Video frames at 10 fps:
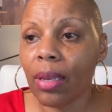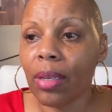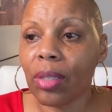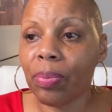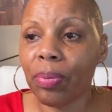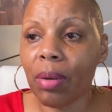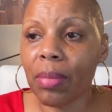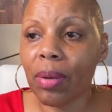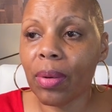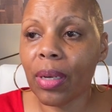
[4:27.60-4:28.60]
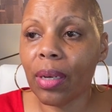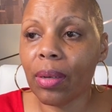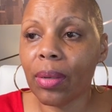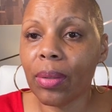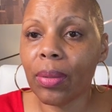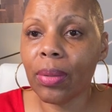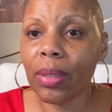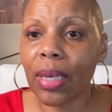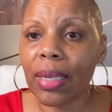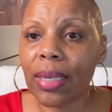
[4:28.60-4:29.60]
It's promo code
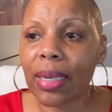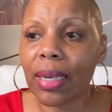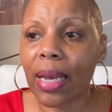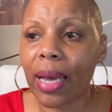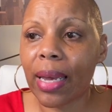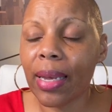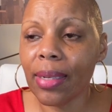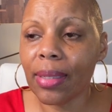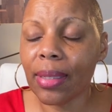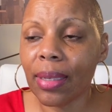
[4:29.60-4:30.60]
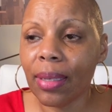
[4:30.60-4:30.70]
night.